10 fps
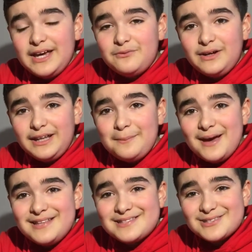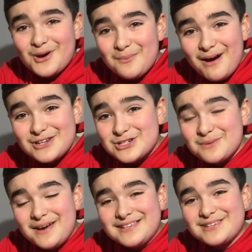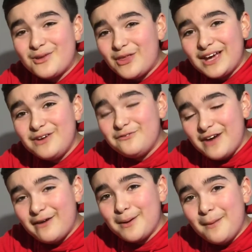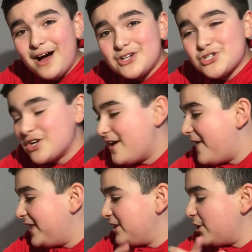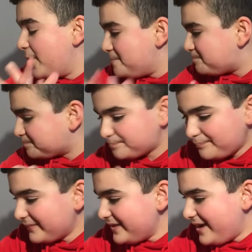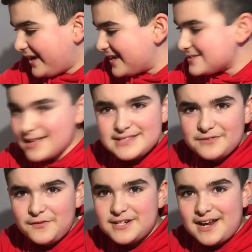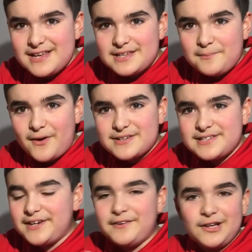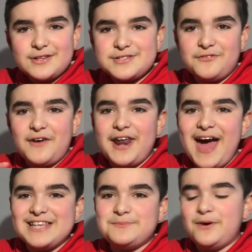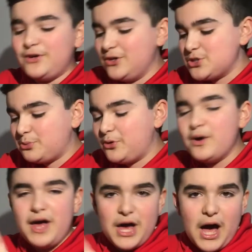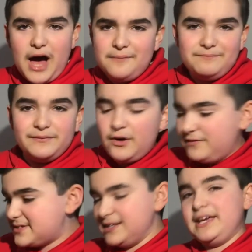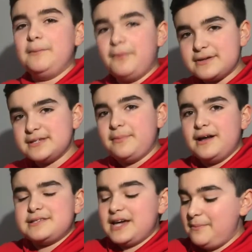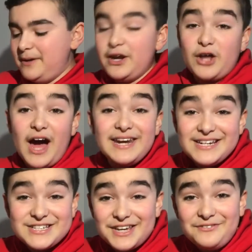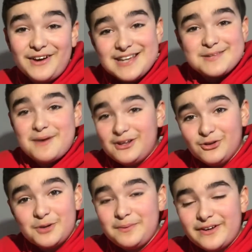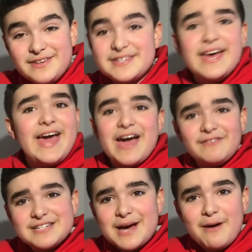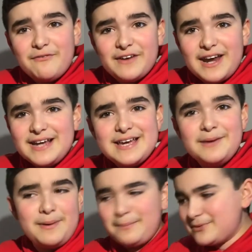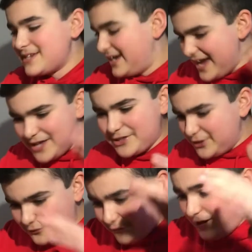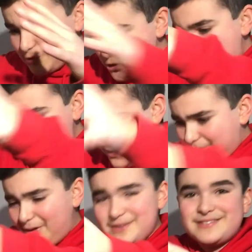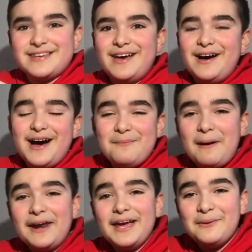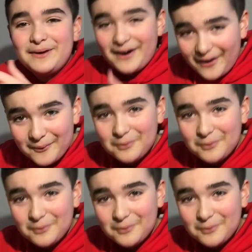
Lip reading: It really means so much to me. So thank you very much. I guess that's it for today's unboxing. Lots of fun as per usual. Obviously the unboxing part's done, but I need to give you guys a better look because every time I forget, I hear people saying, Ethan, you forgot to show me up close. But here we go.